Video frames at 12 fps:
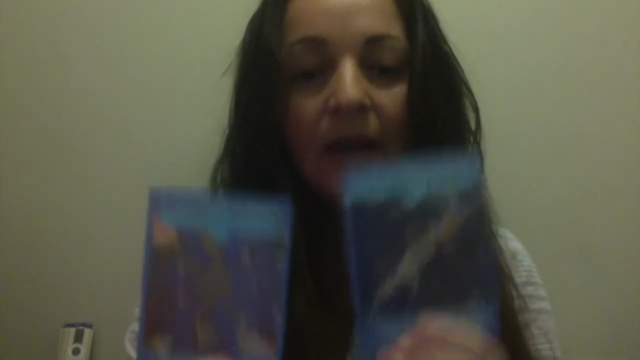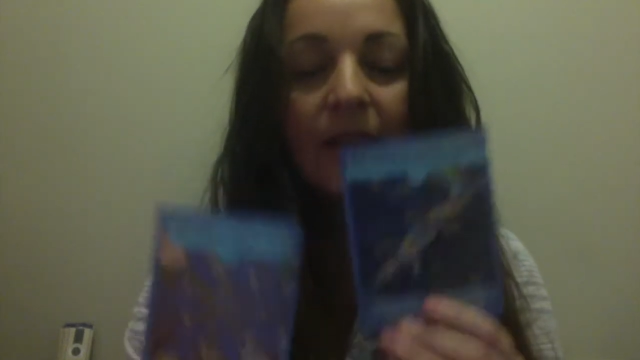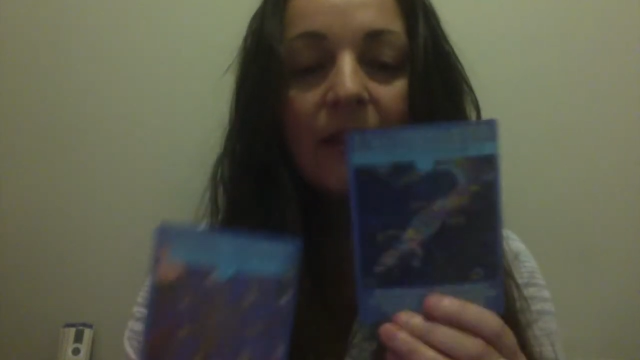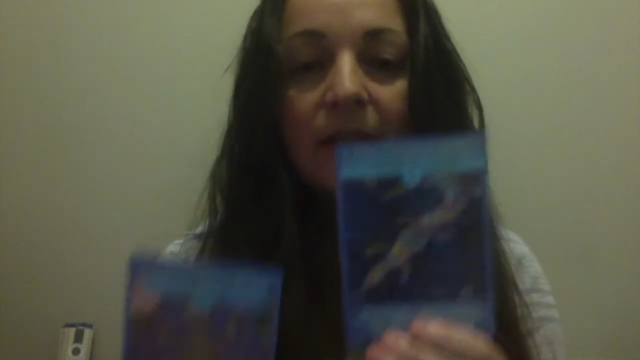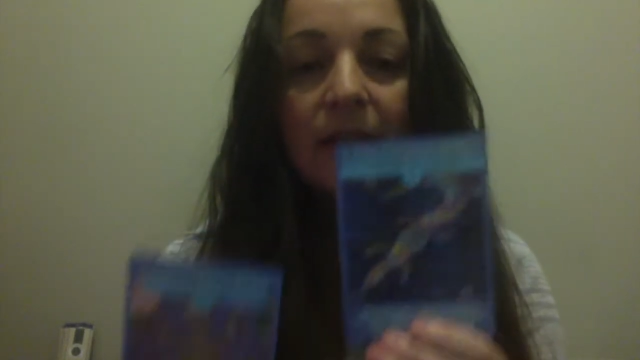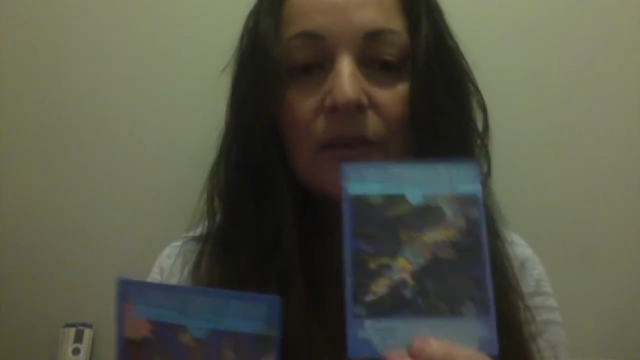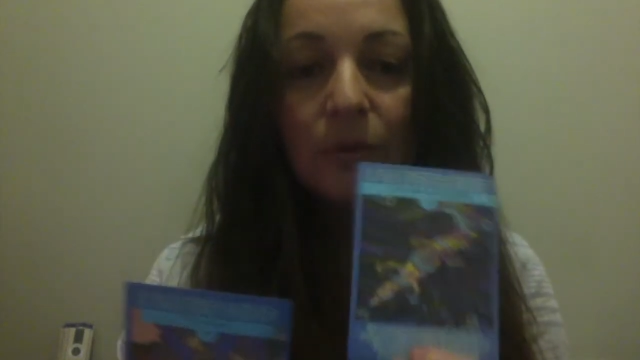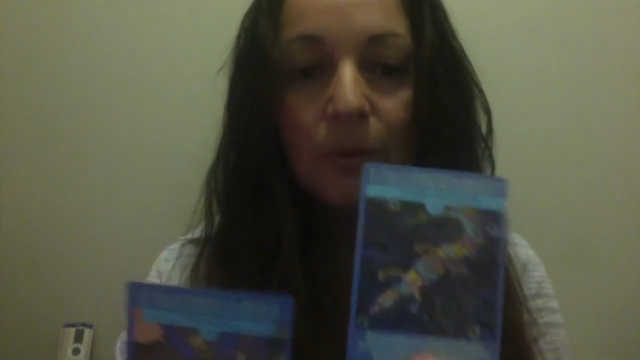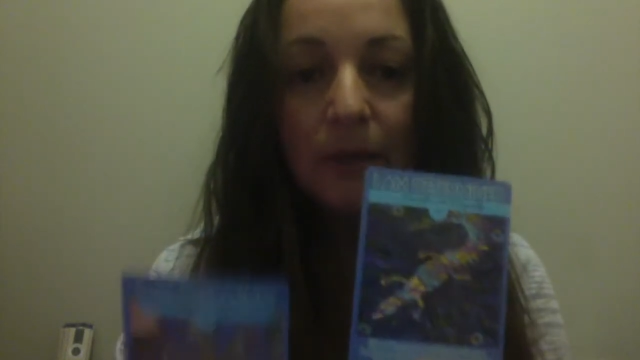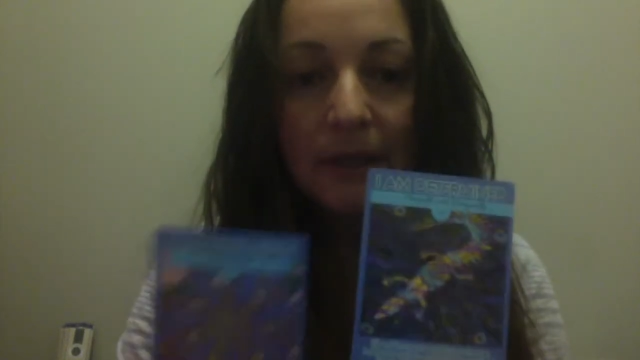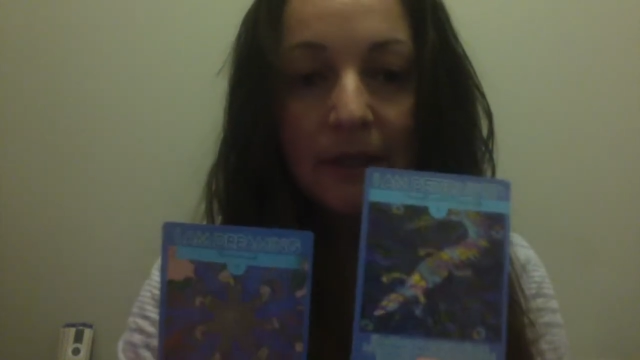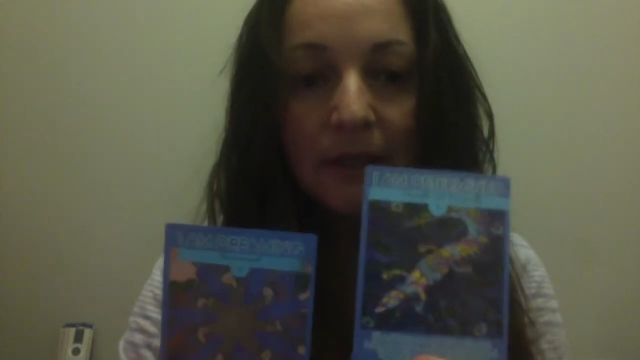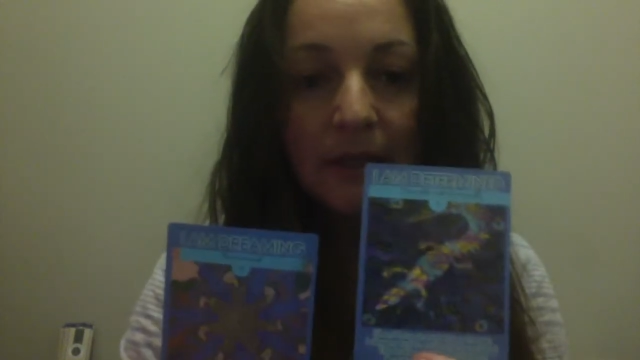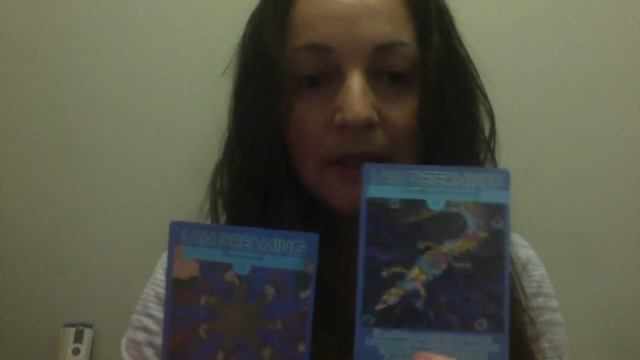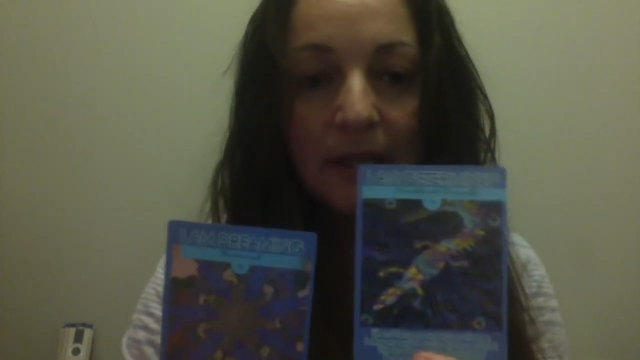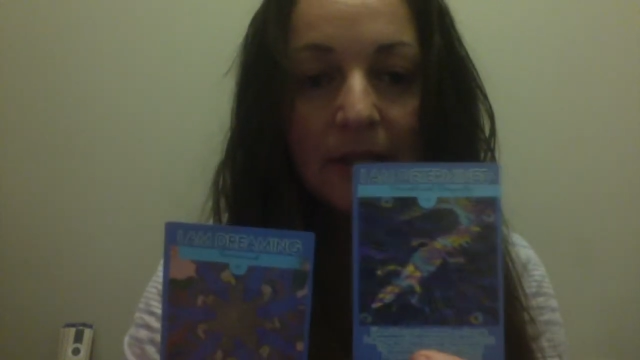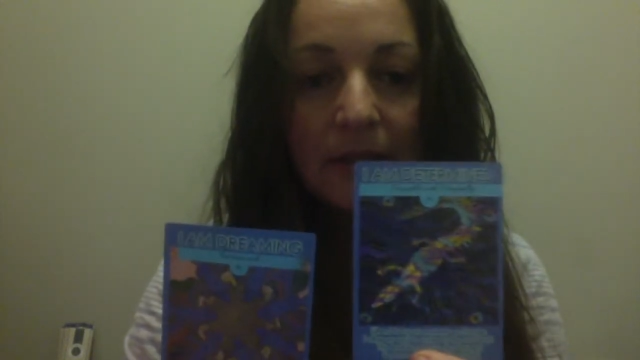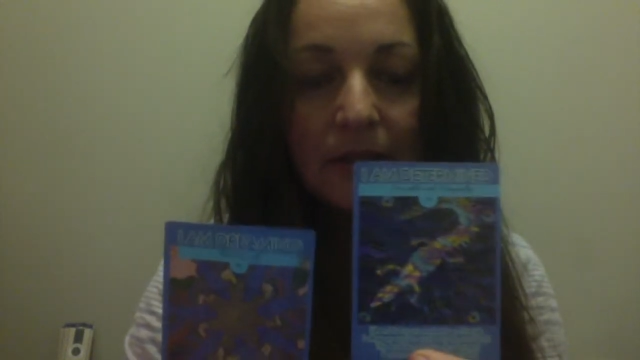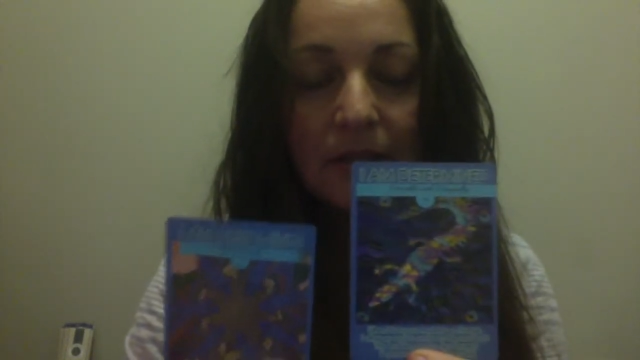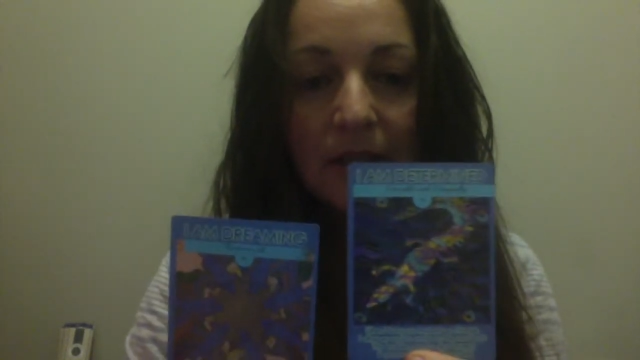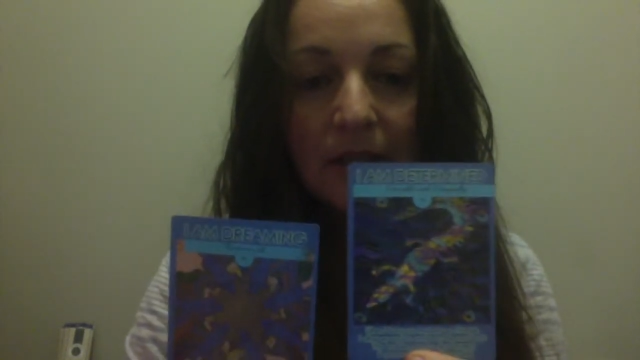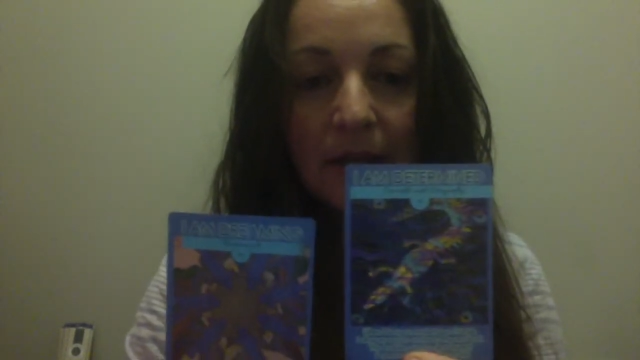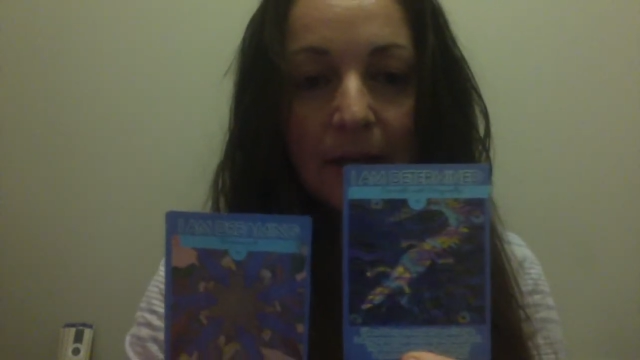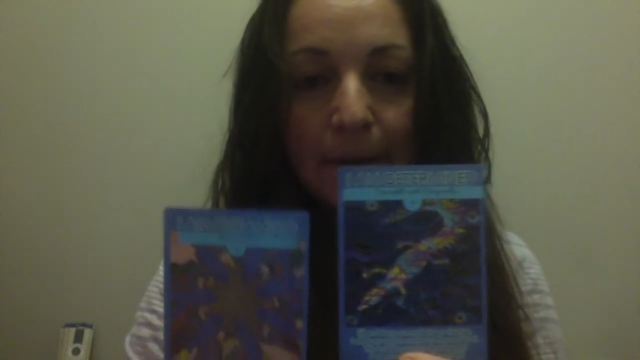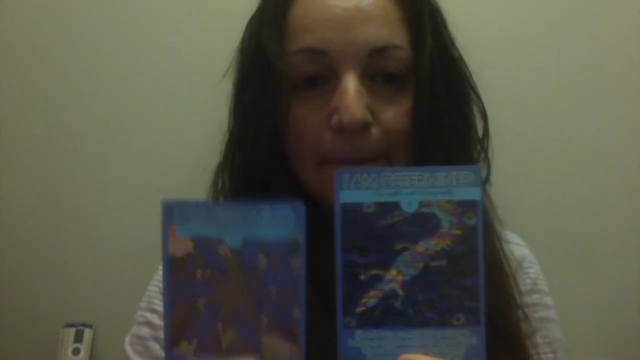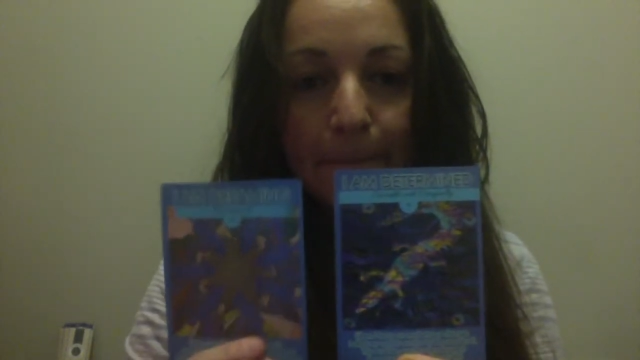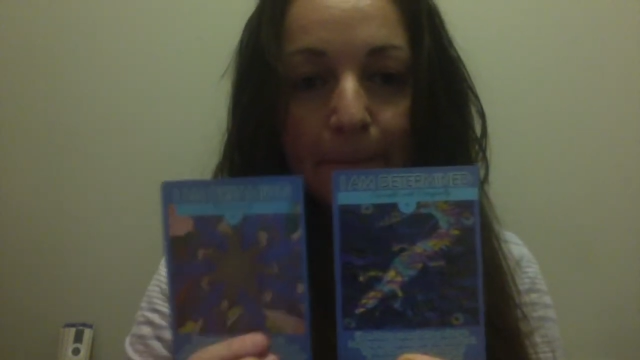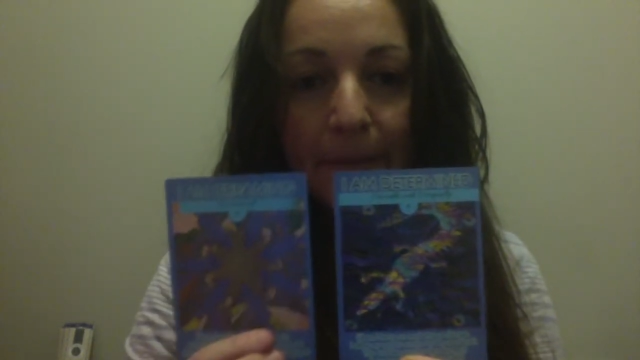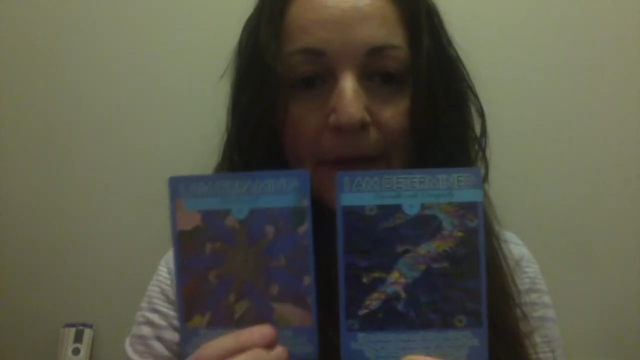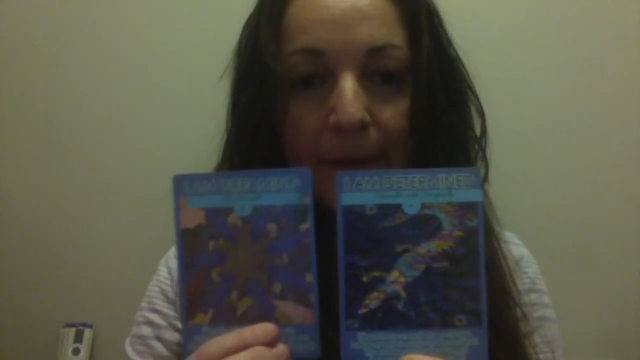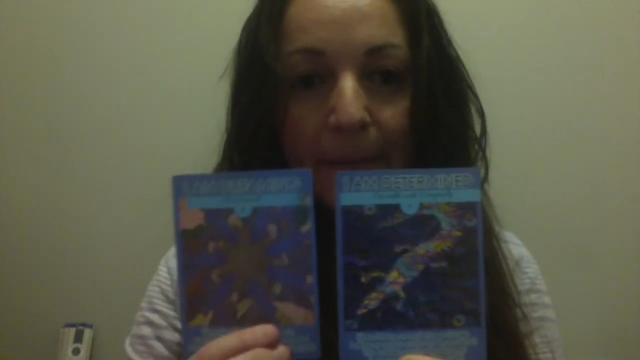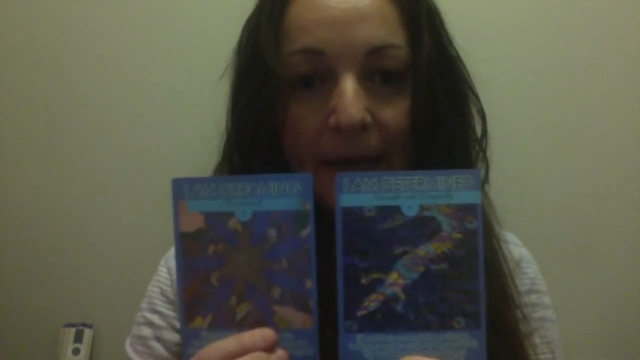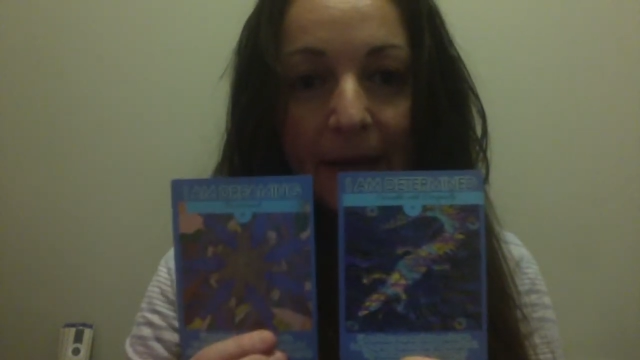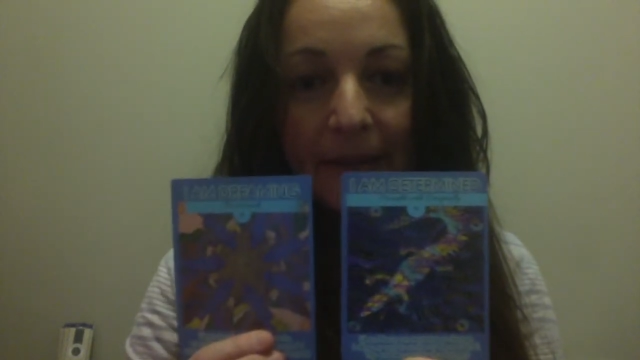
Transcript: This one is about